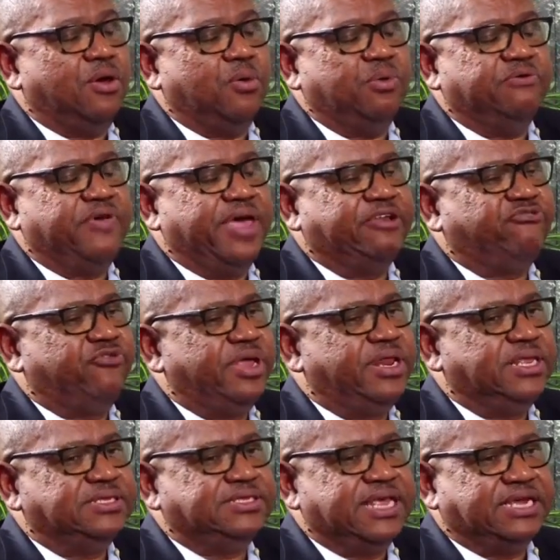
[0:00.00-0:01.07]
We've had
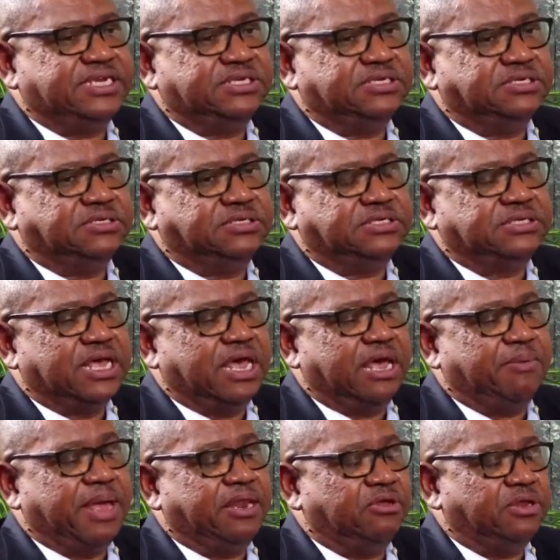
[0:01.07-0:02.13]
training sessions.
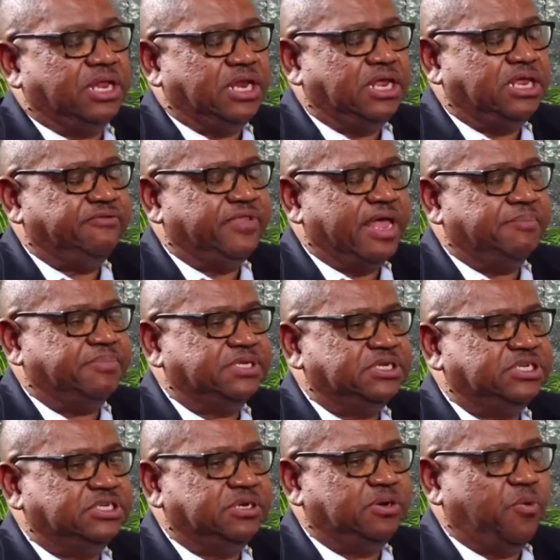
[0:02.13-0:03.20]
I know the Leader of the
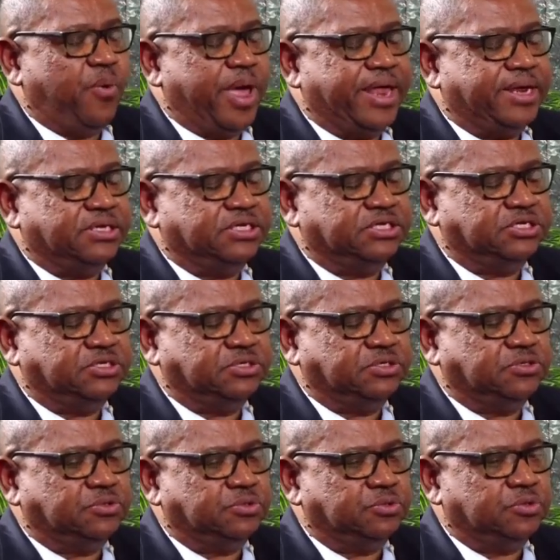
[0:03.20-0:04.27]
Opposition went
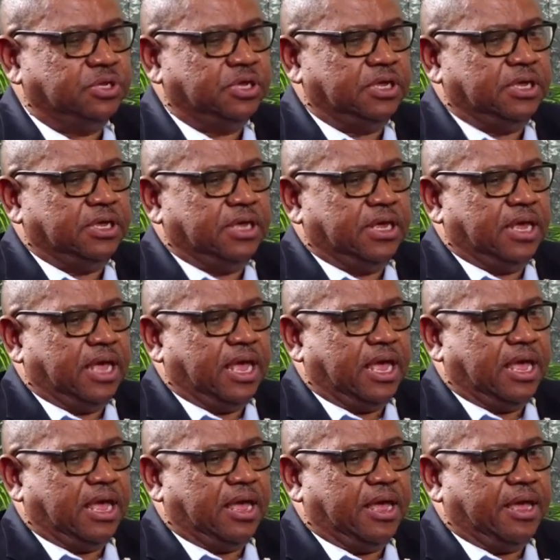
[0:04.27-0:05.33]
to
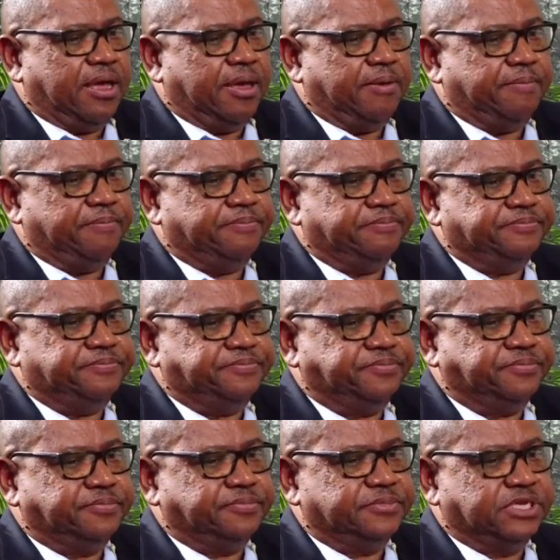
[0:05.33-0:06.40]

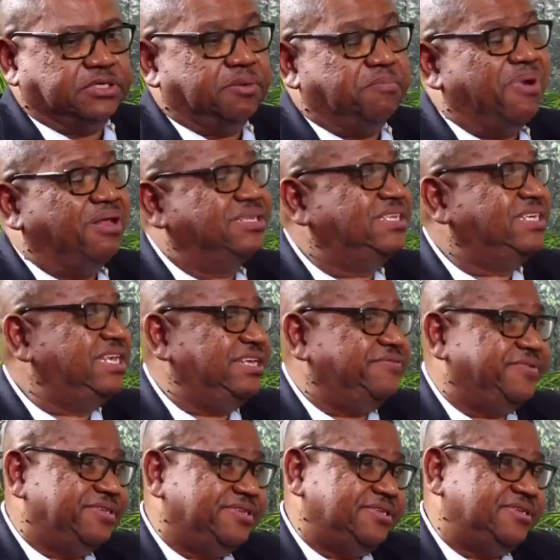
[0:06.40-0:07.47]
the
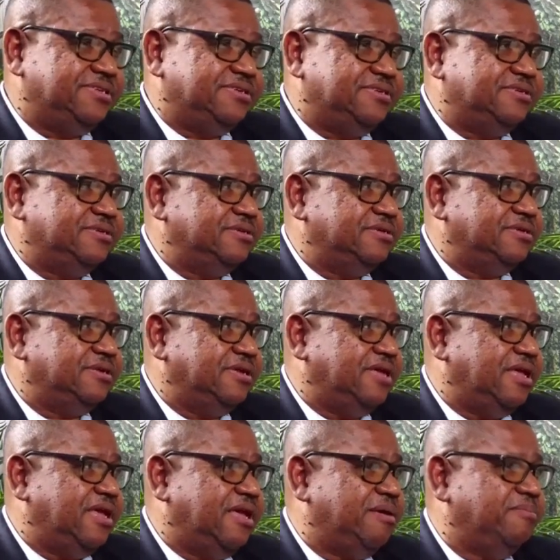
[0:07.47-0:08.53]
Maldives
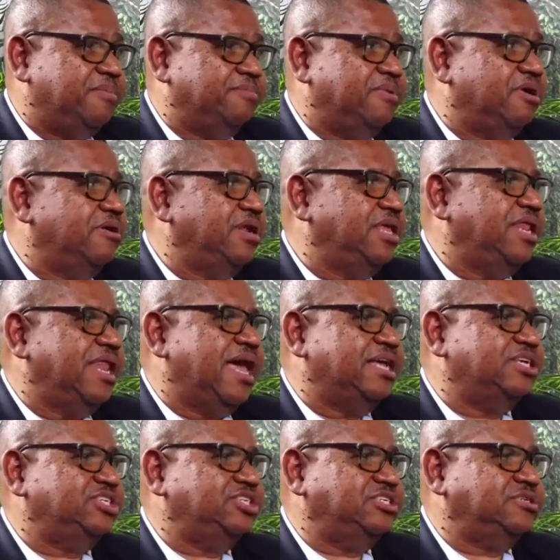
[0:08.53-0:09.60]
earlier
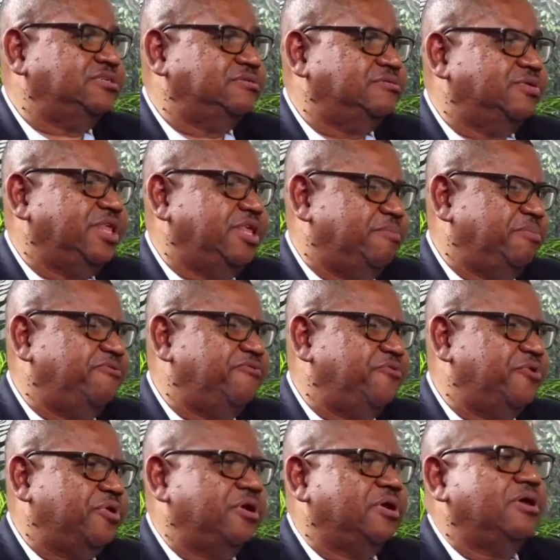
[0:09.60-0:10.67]
last year or the year
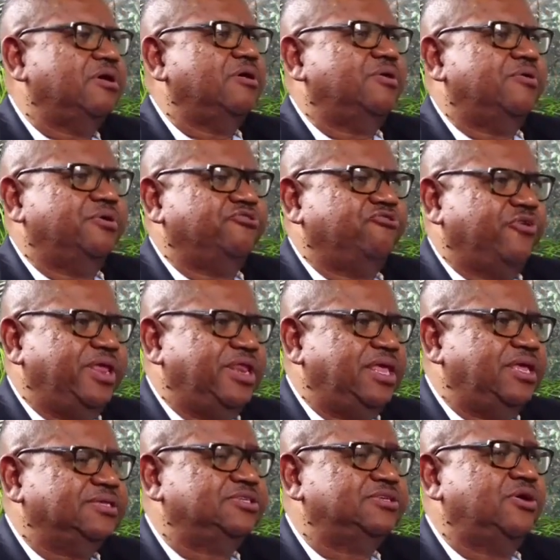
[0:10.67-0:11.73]
before on
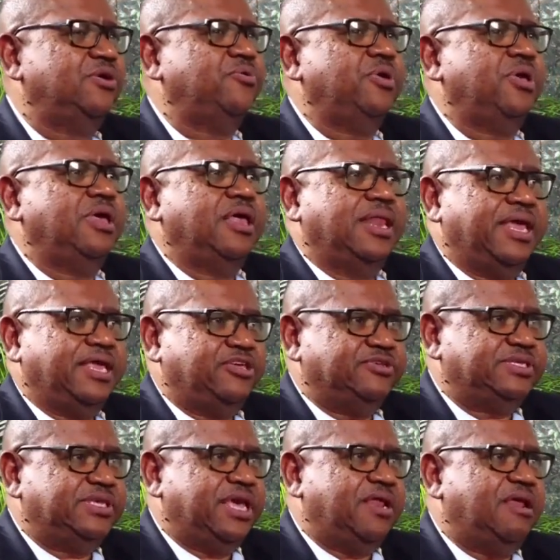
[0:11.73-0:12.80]
training. So, like
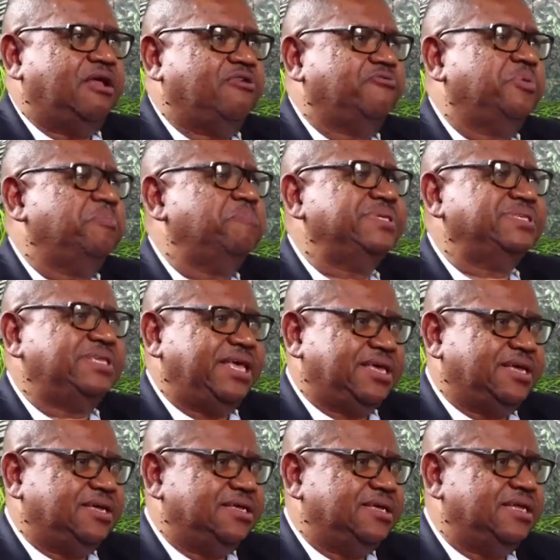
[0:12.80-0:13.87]
you said, Honorable Mizik,
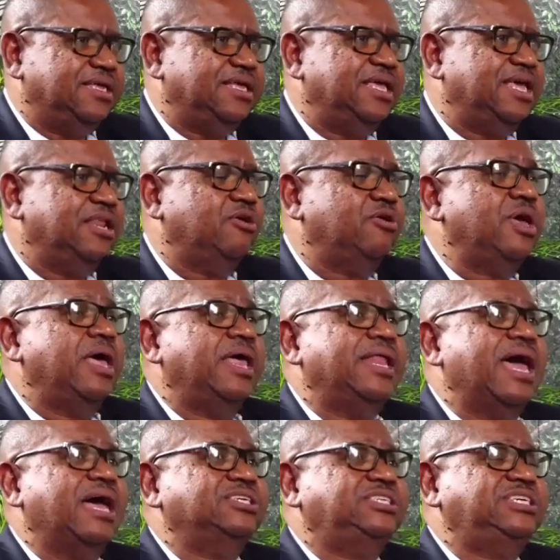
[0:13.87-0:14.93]

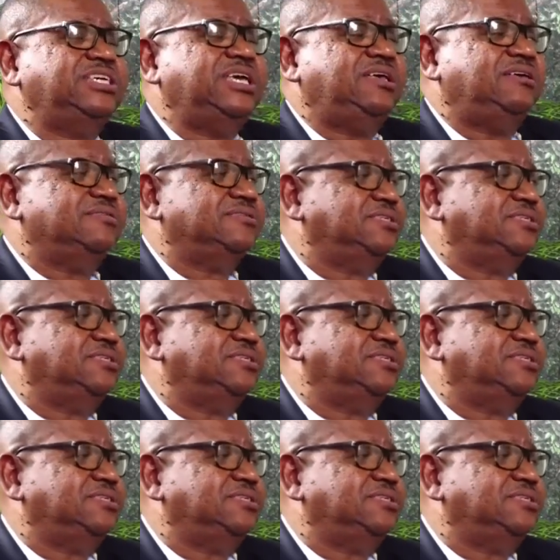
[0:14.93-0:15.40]
now she